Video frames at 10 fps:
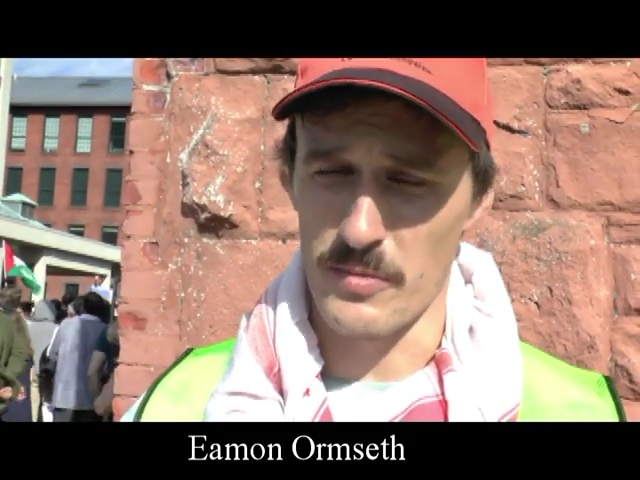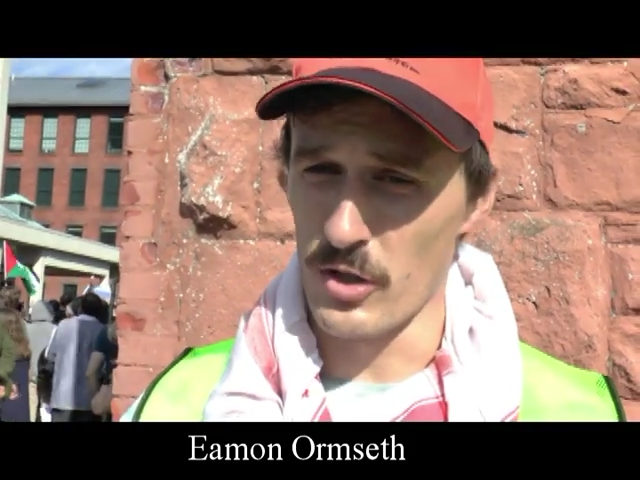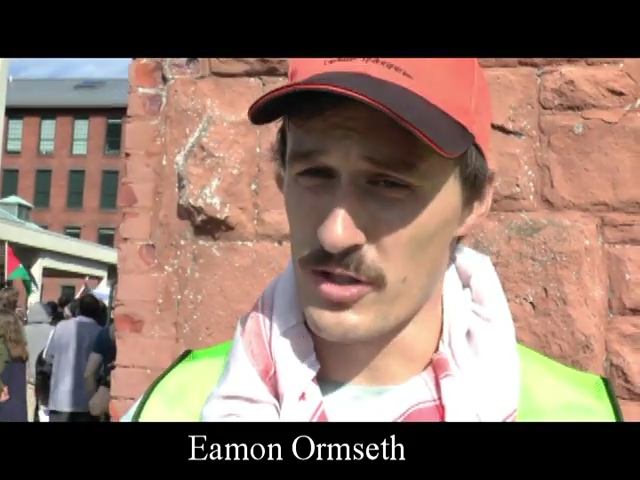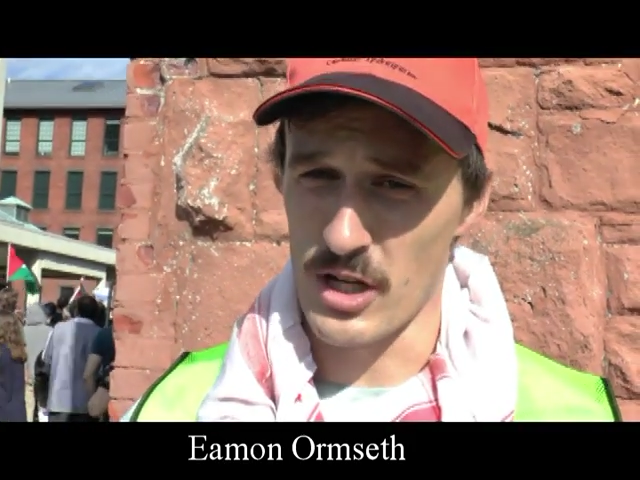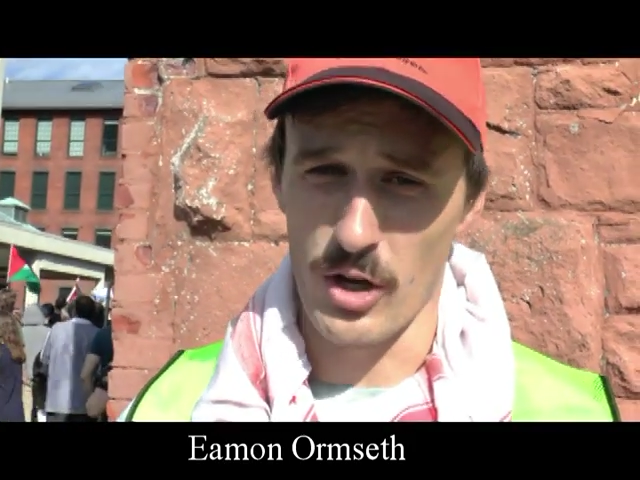
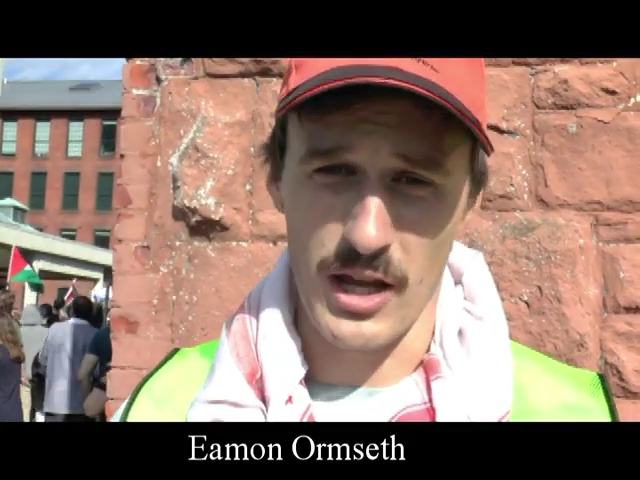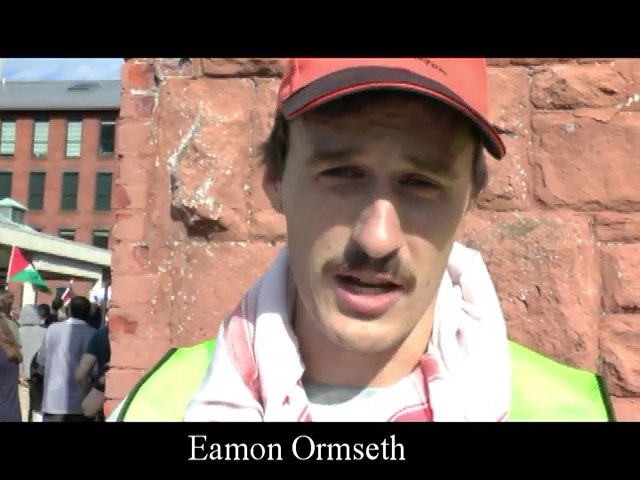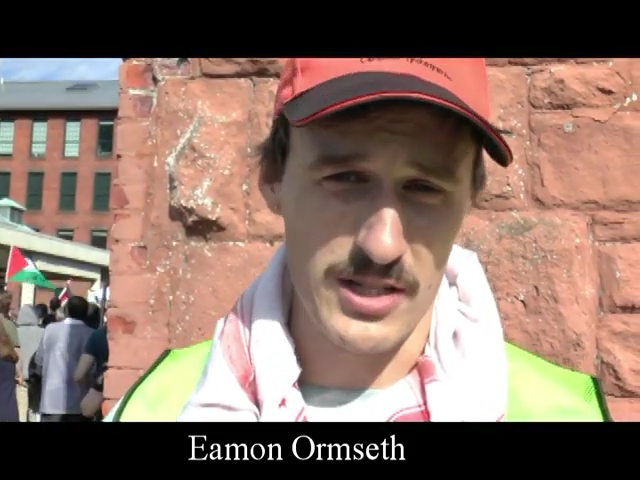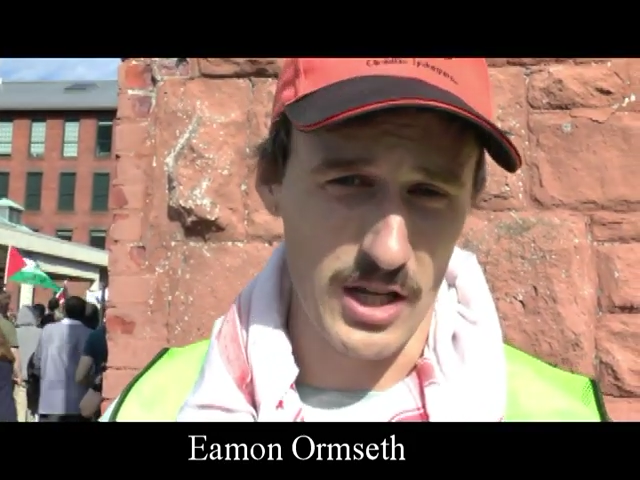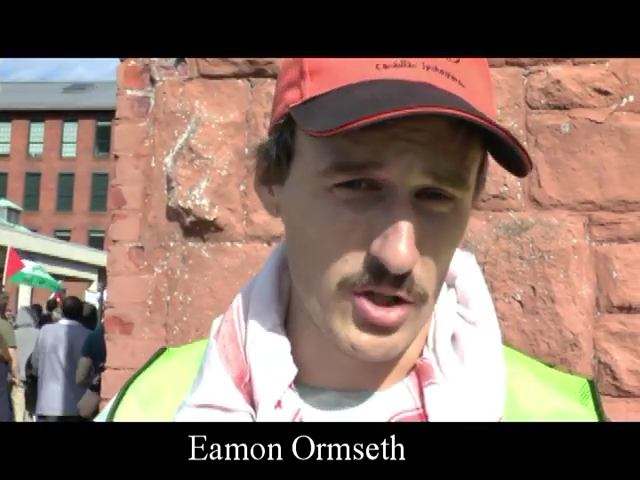military
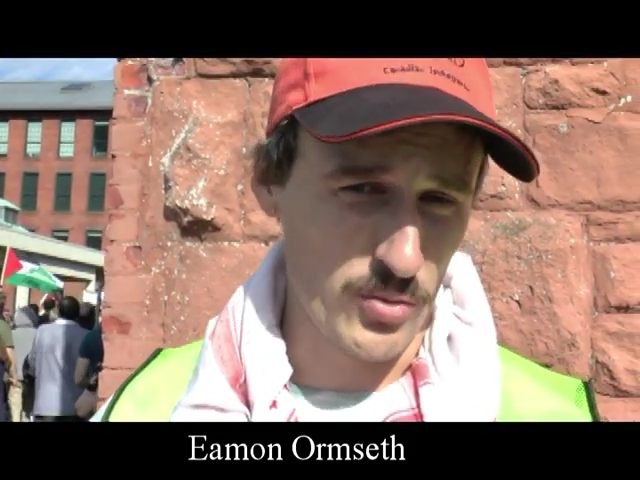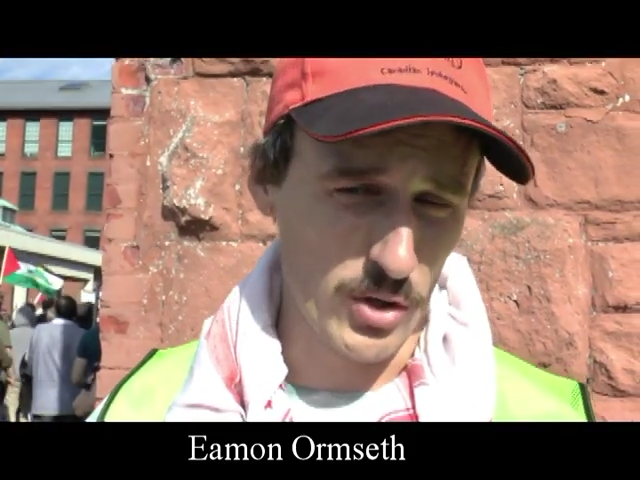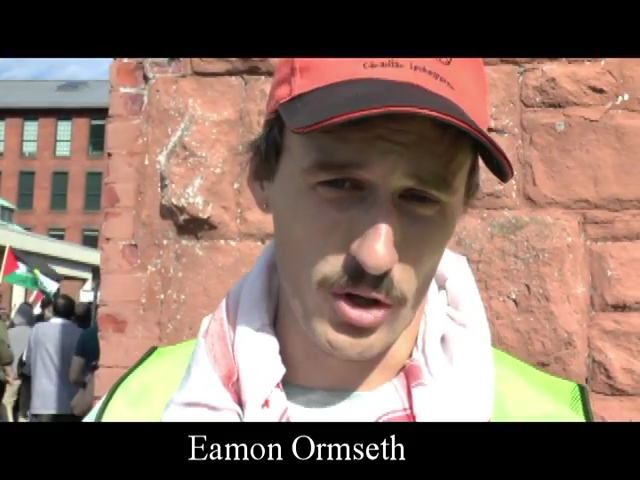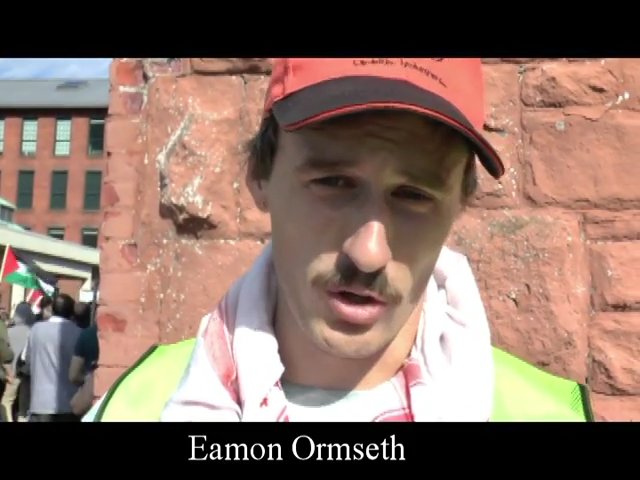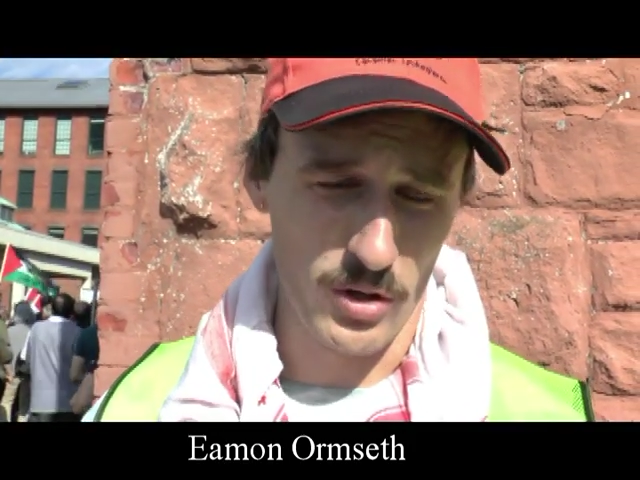aid to
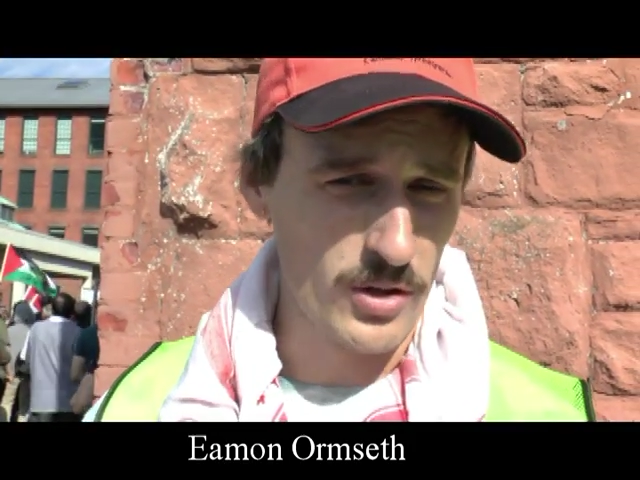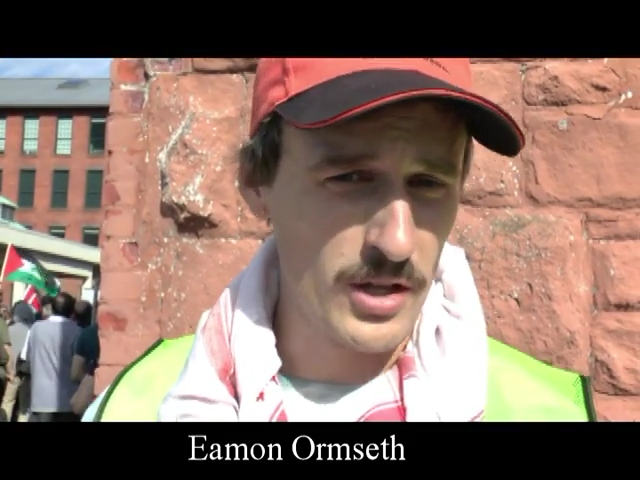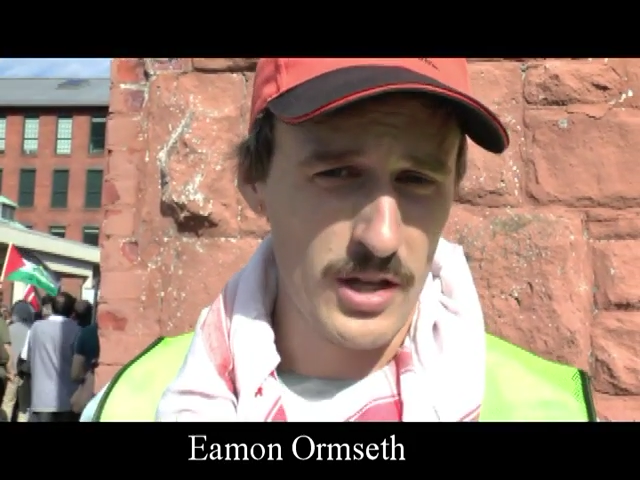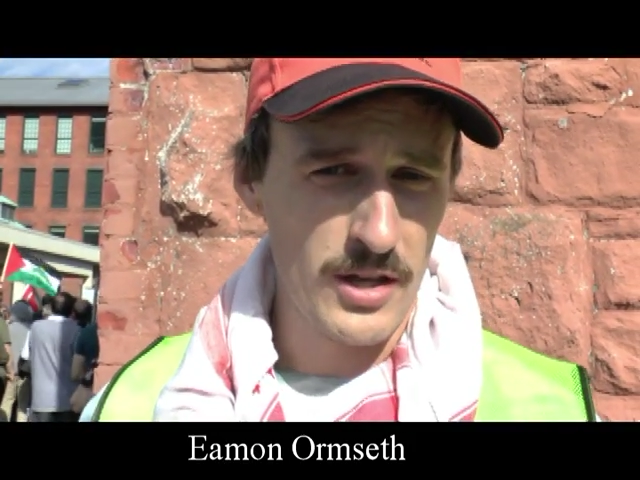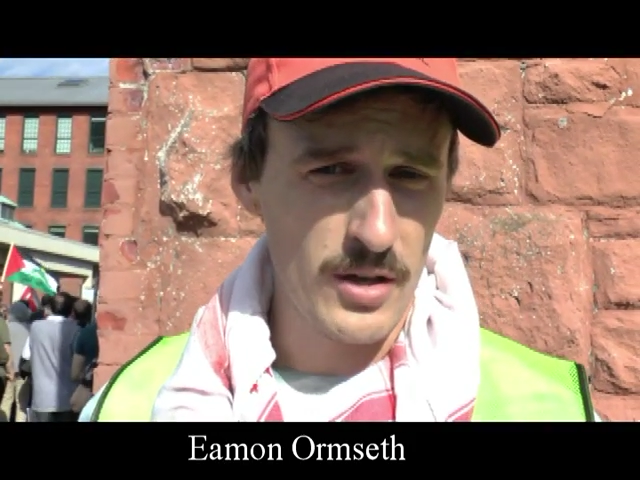Israel
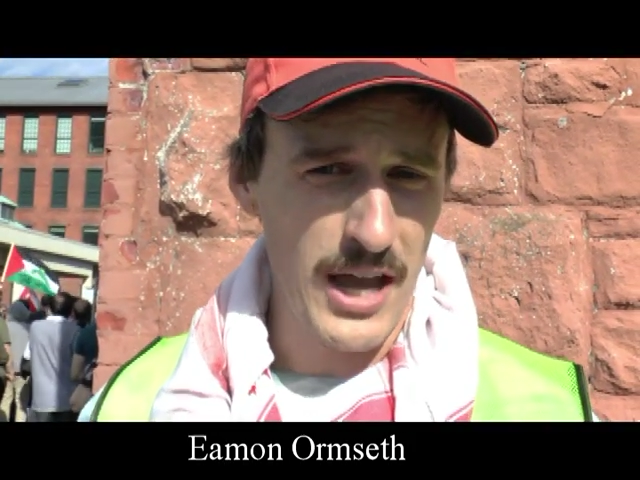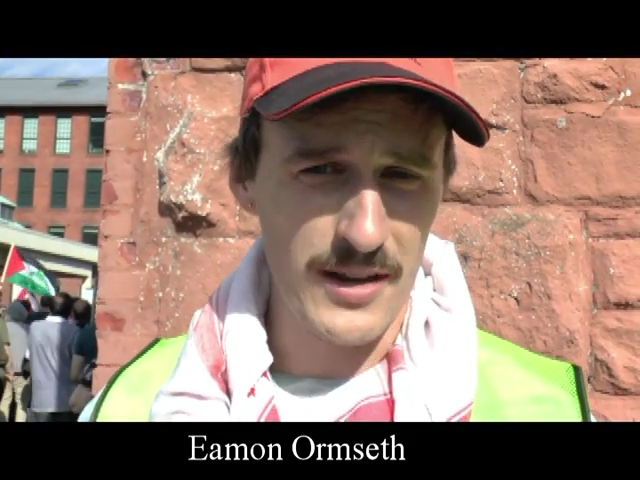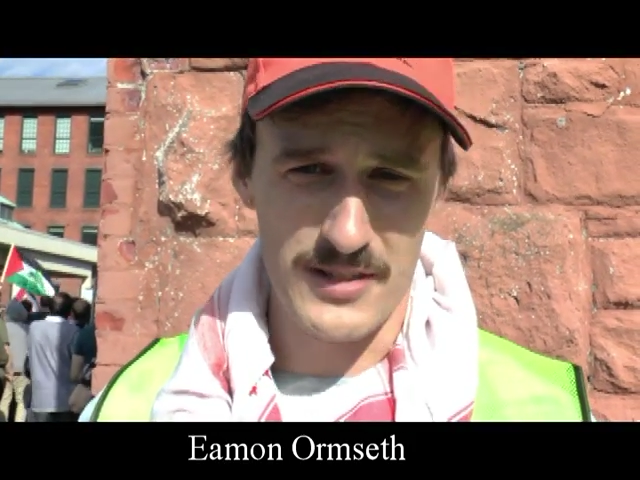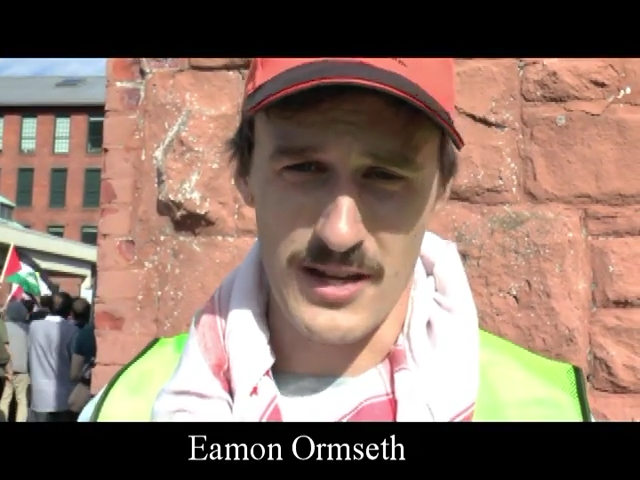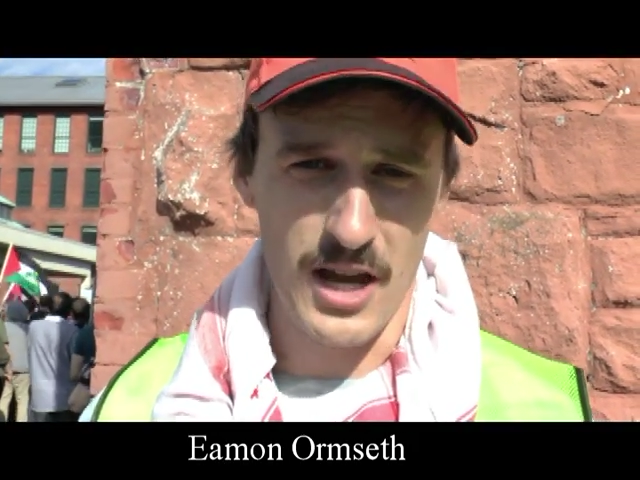
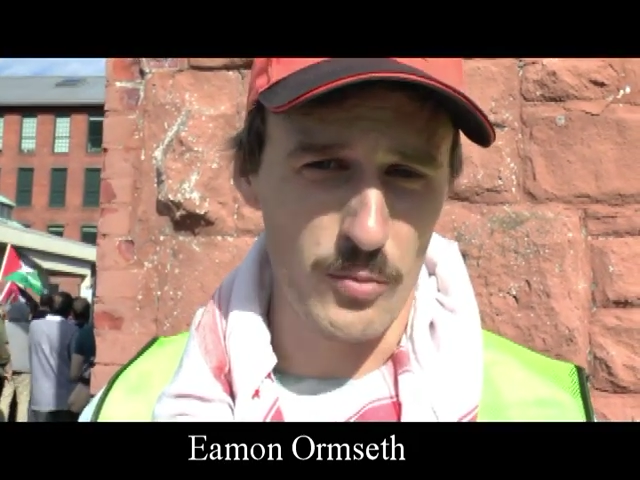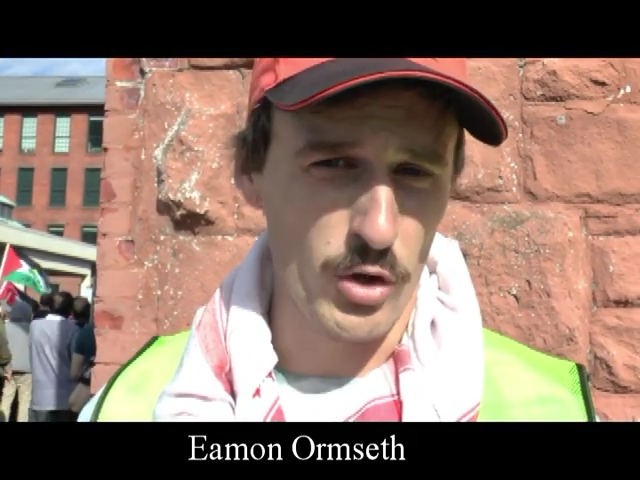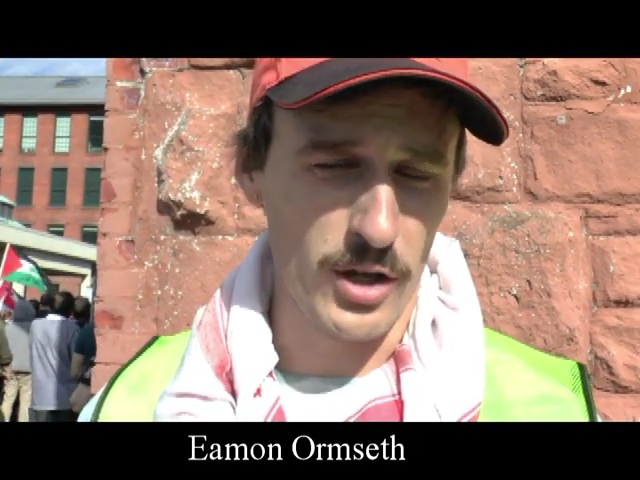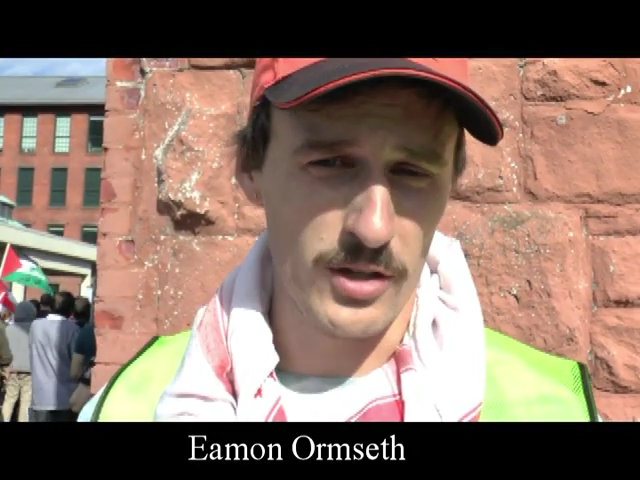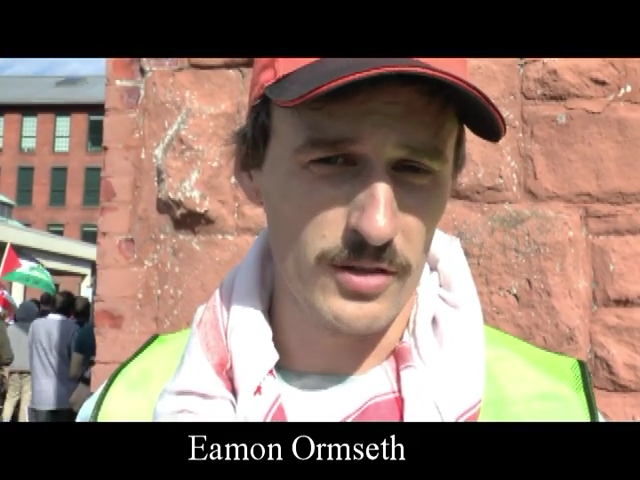at a time
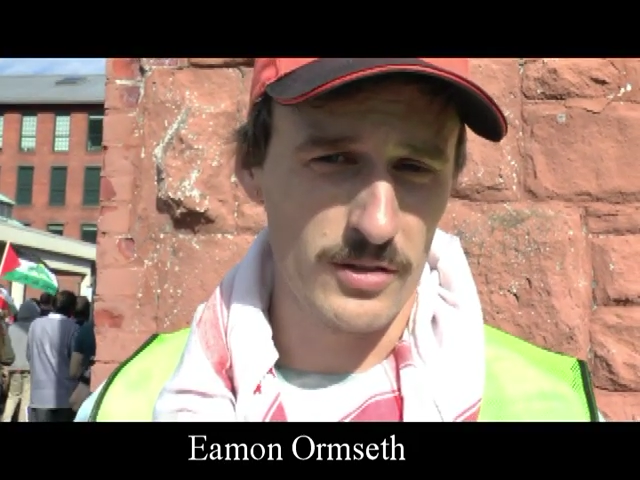when